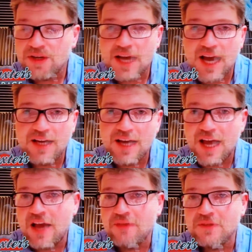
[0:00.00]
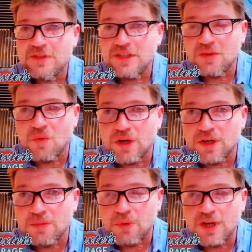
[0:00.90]
9.5 to 10-to-1
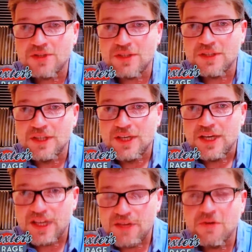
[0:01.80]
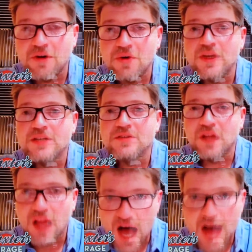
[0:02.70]
compression, Evo is a
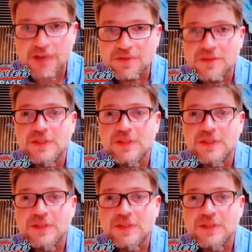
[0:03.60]
lot.